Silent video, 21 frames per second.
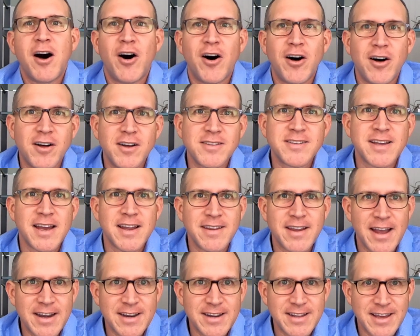all
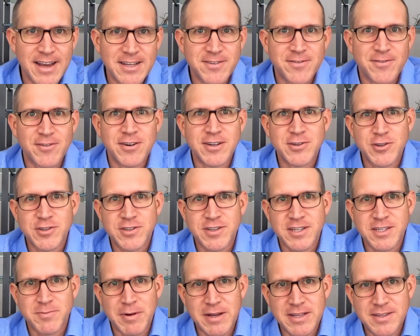1098s for interest
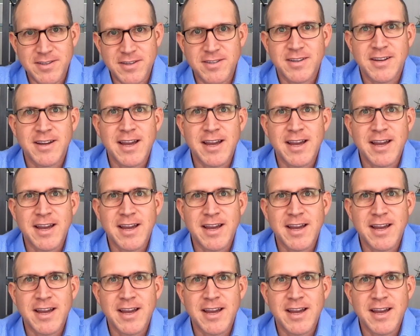expenses,